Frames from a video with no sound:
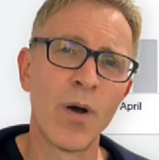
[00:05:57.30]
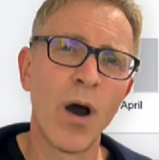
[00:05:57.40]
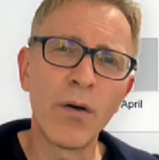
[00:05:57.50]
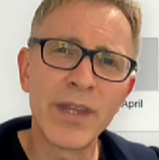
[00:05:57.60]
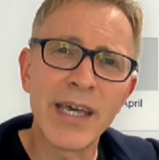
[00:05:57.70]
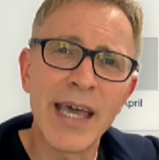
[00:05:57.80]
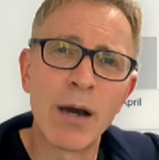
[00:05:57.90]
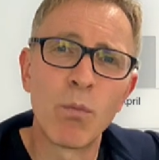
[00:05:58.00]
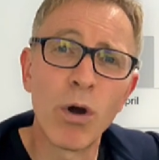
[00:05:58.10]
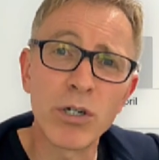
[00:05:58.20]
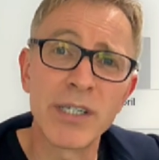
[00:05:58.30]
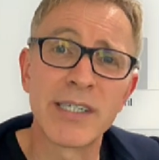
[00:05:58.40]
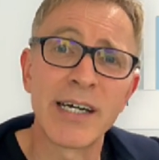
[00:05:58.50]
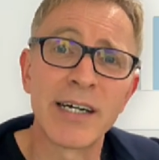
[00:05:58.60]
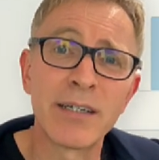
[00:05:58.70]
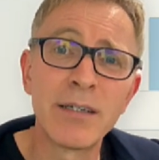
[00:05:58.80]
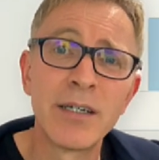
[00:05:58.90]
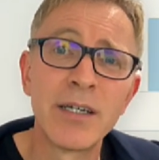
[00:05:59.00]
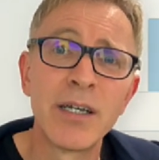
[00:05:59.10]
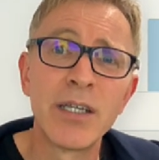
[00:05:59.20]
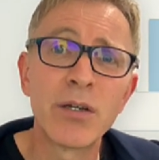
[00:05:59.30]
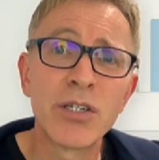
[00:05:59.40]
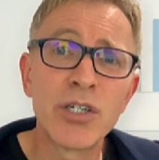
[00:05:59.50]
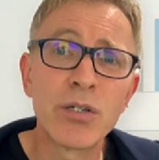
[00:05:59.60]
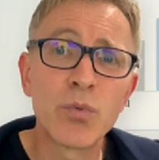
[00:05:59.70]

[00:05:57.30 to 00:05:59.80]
On the account watchlist tile, you can choose